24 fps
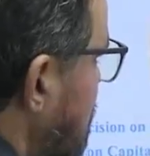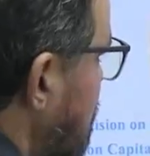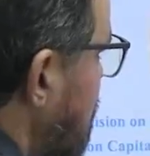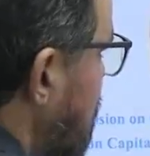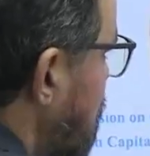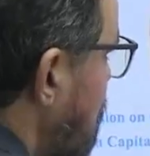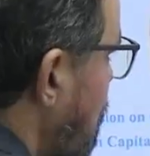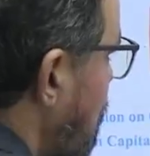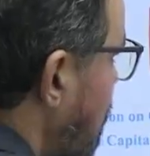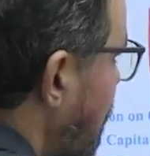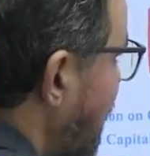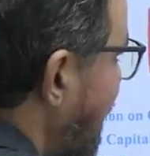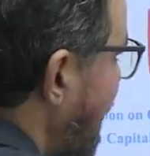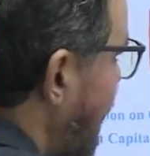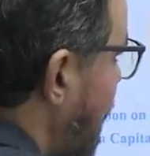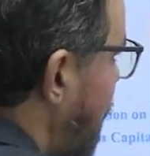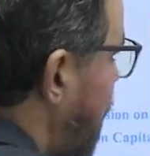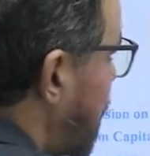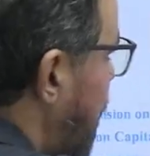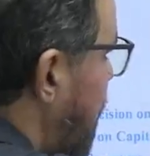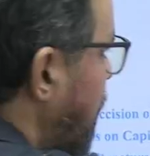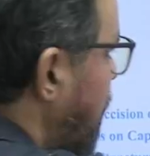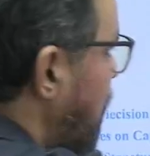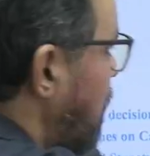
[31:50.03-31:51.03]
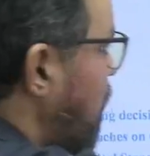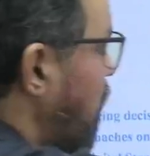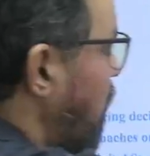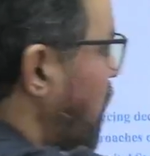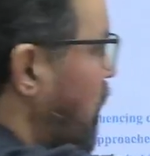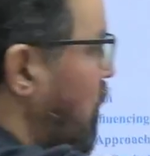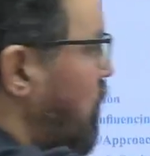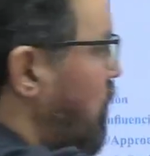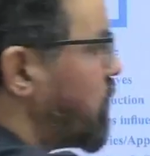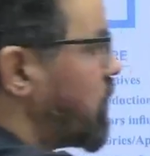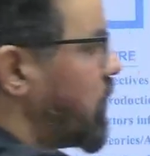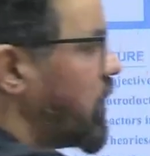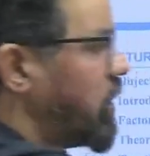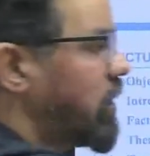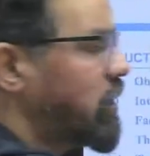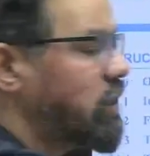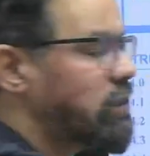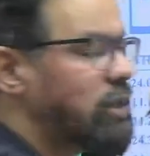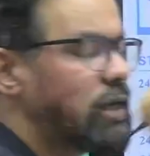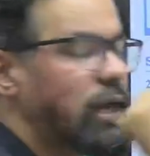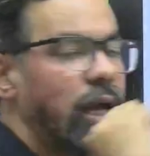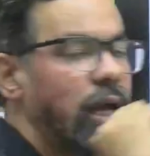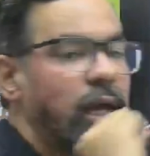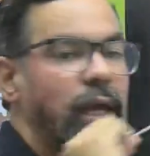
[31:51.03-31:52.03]
your capital, your company's
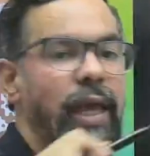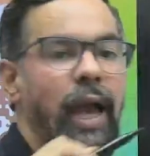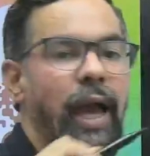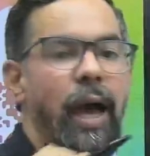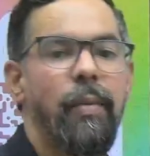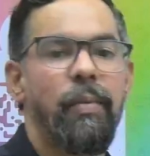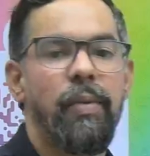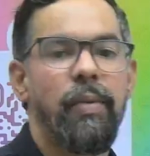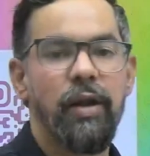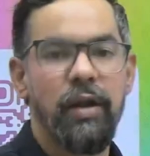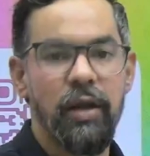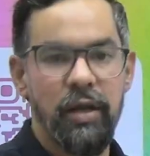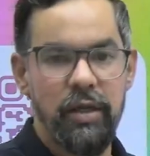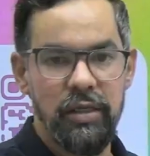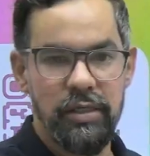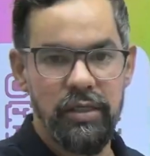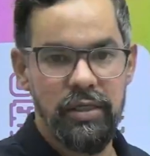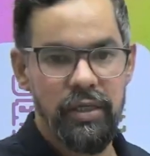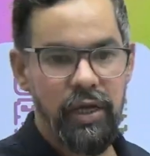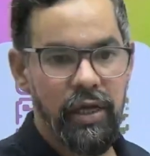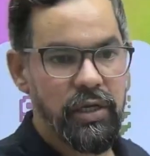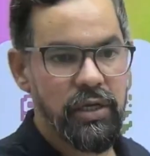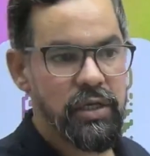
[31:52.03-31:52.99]
capital structure.